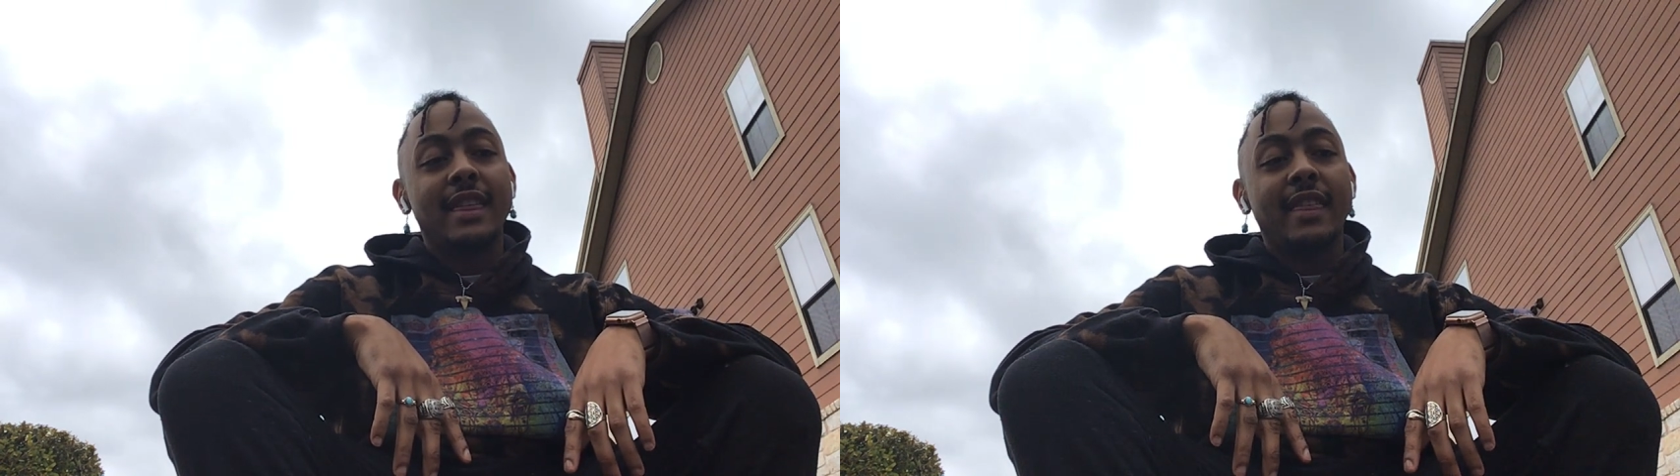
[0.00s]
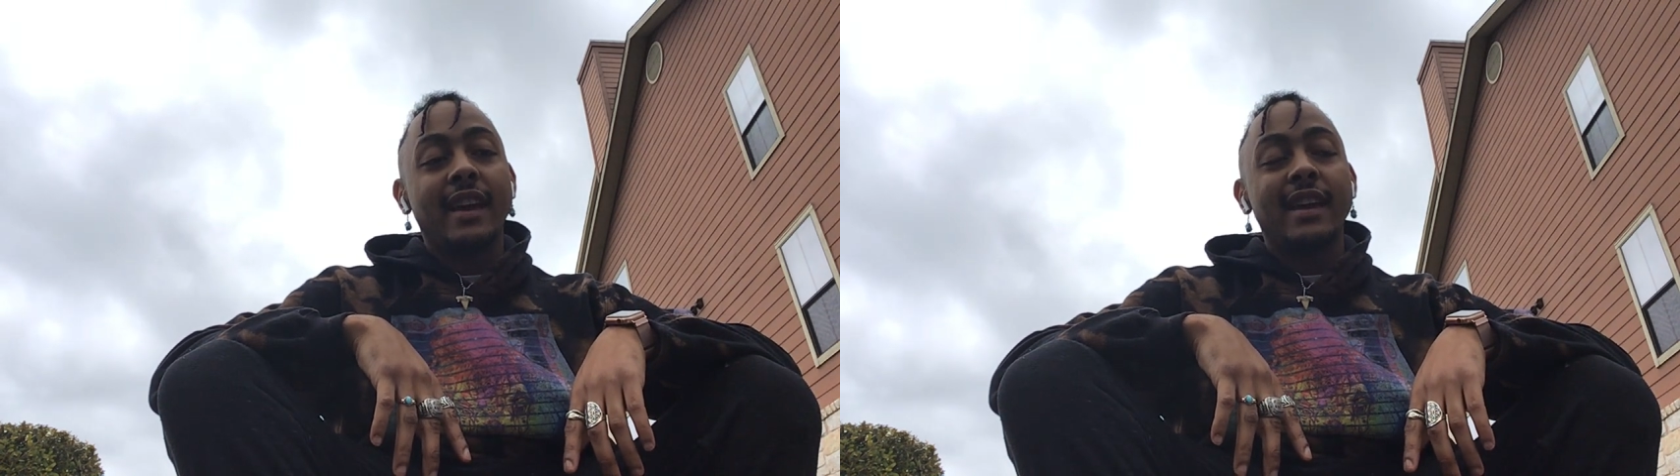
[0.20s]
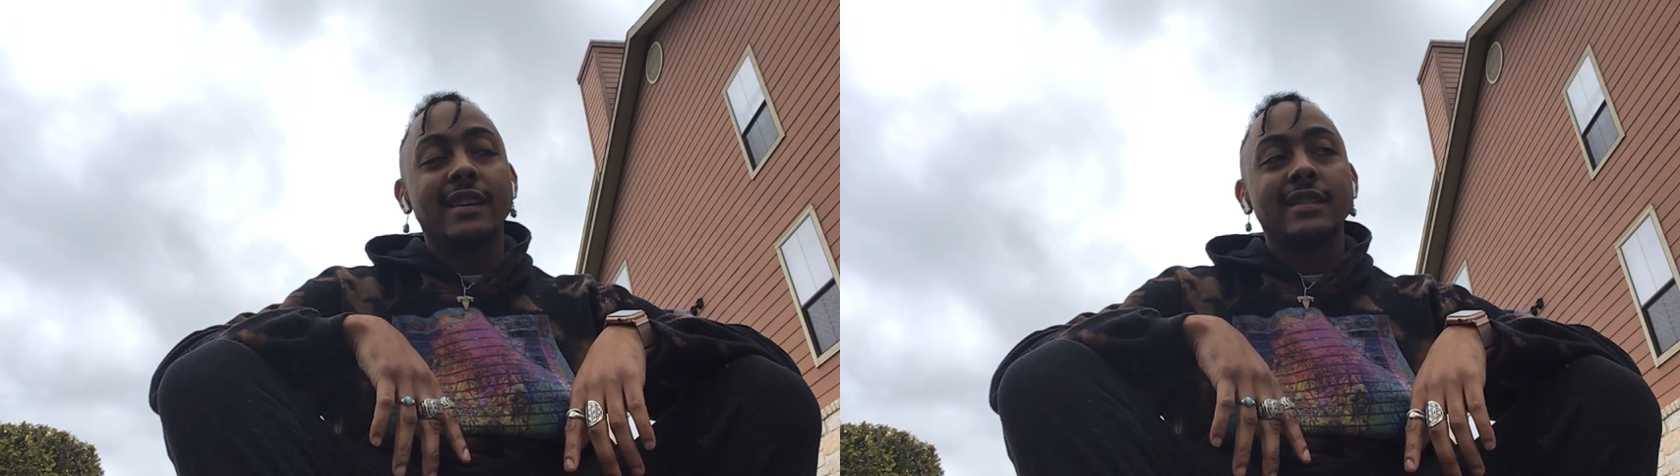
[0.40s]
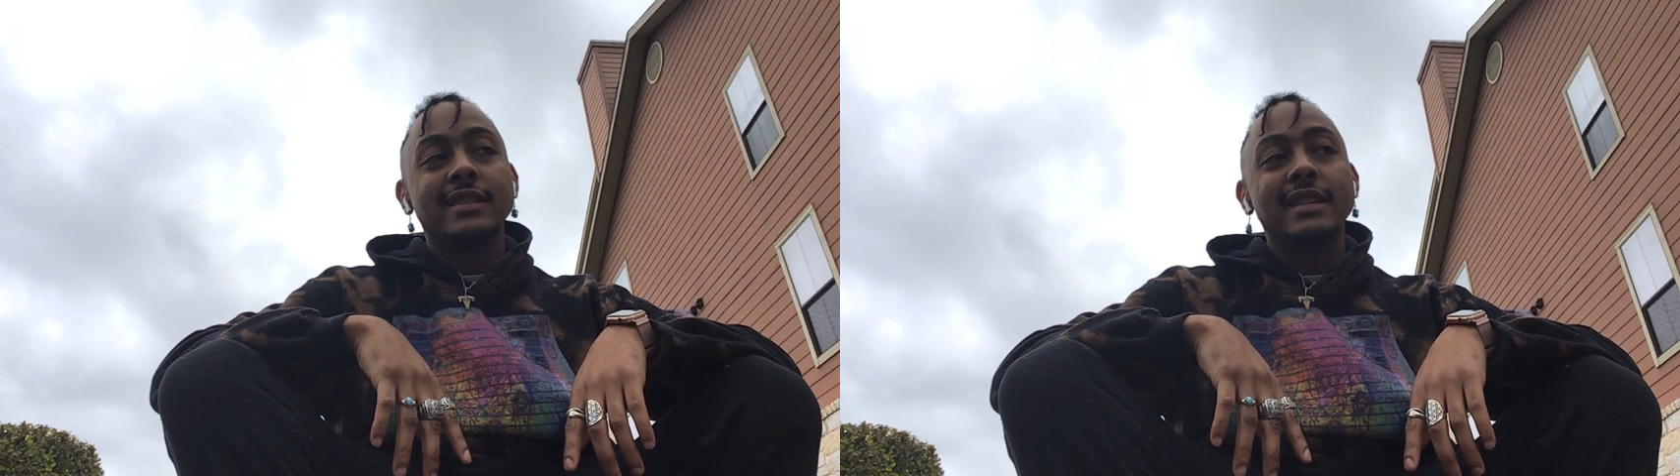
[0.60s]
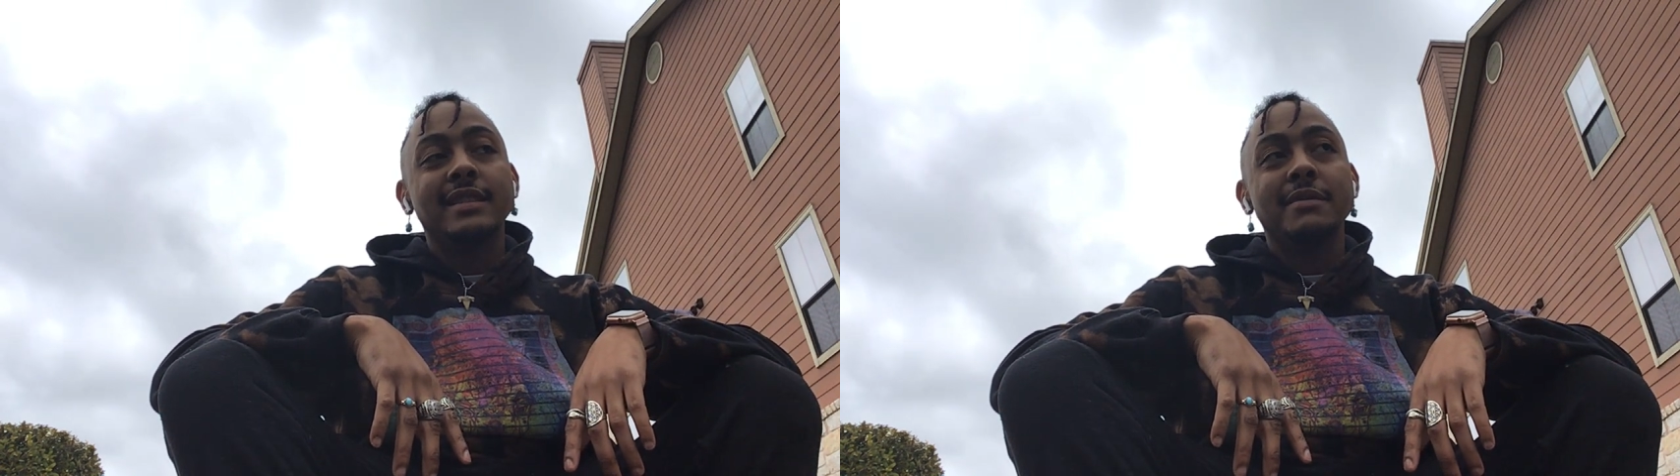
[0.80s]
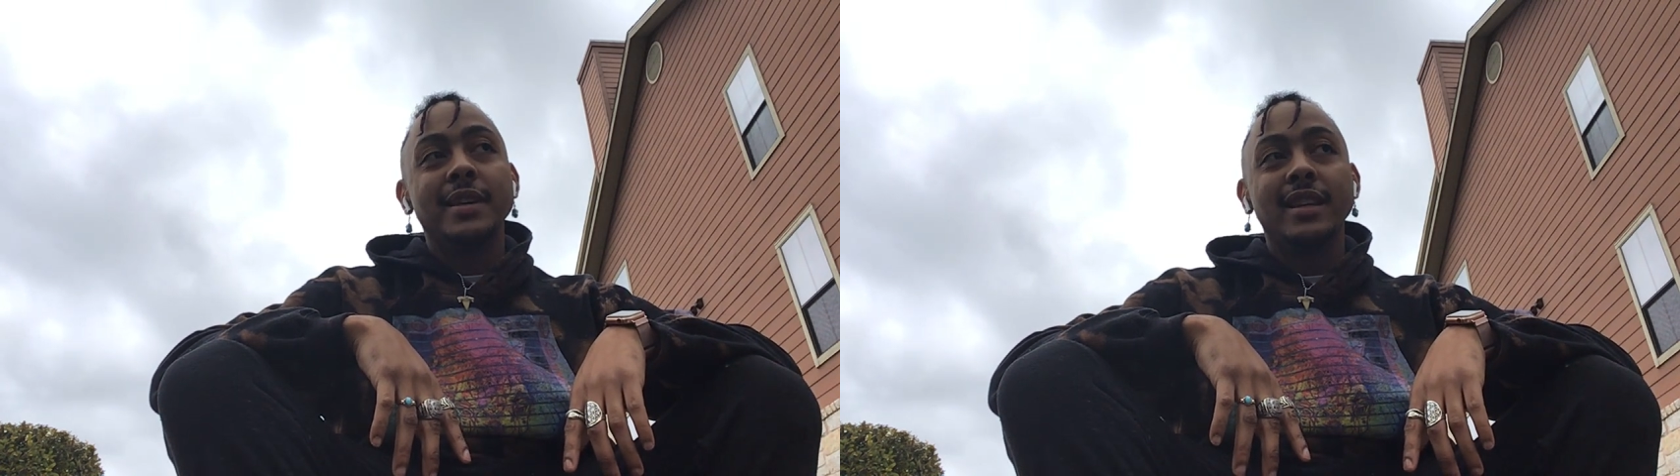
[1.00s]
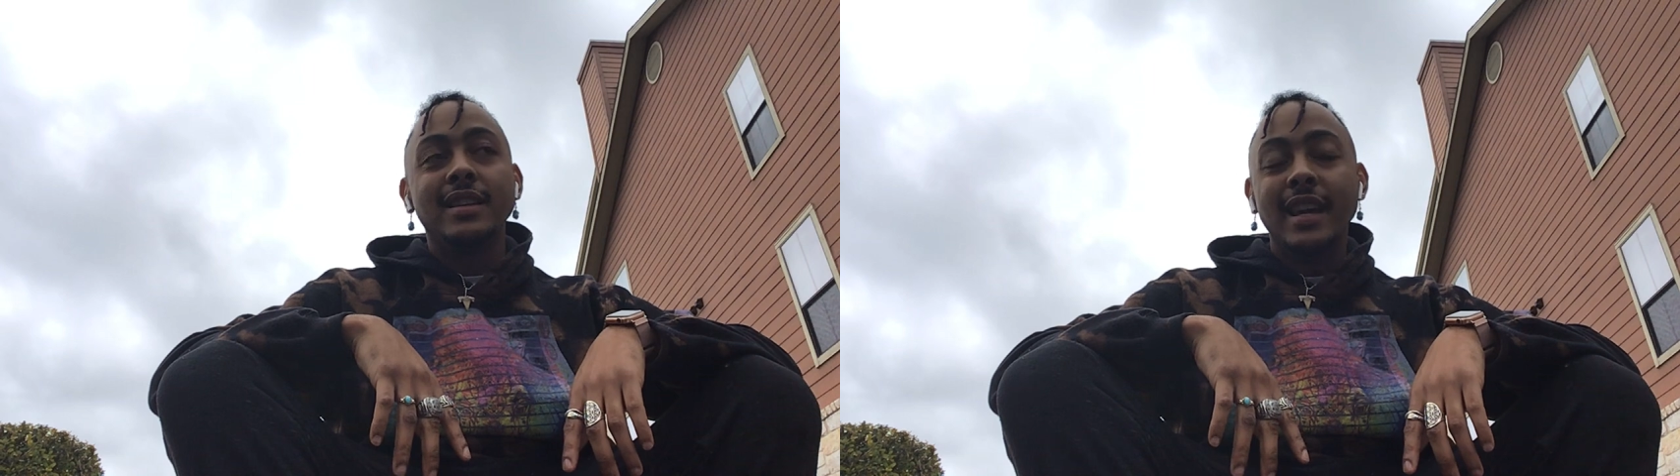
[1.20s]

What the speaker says: they tend to be